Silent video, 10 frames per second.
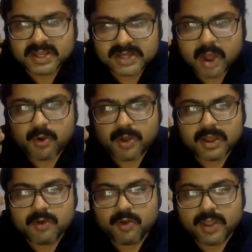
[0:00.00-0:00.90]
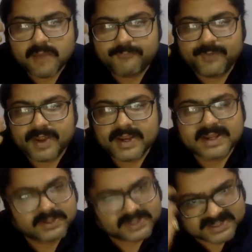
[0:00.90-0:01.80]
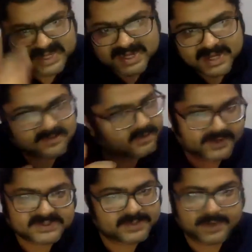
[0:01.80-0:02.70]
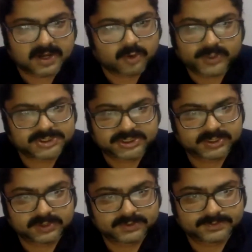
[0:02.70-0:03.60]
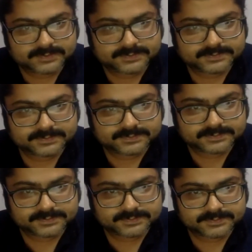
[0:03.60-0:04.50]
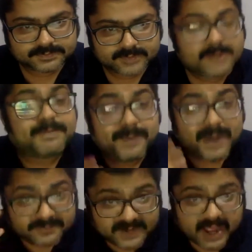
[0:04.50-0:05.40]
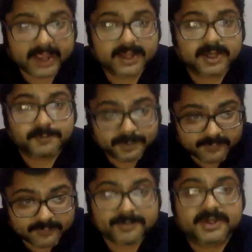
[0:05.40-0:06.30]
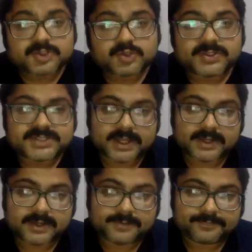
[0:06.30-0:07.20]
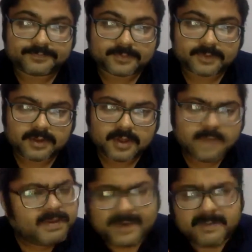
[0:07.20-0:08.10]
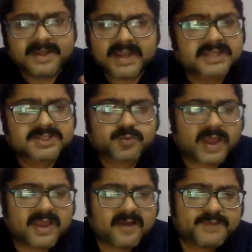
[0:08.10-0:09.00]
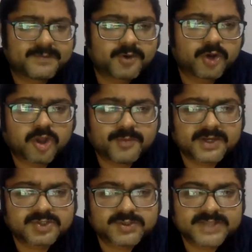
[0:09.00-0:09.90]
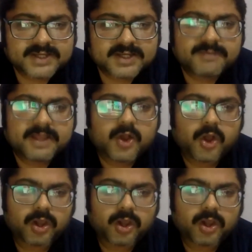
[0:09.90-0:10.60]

Now, if we, the need is a very similar question and people have died, people have committed suicide. People might ask, why have people not committed suicide in Bengal?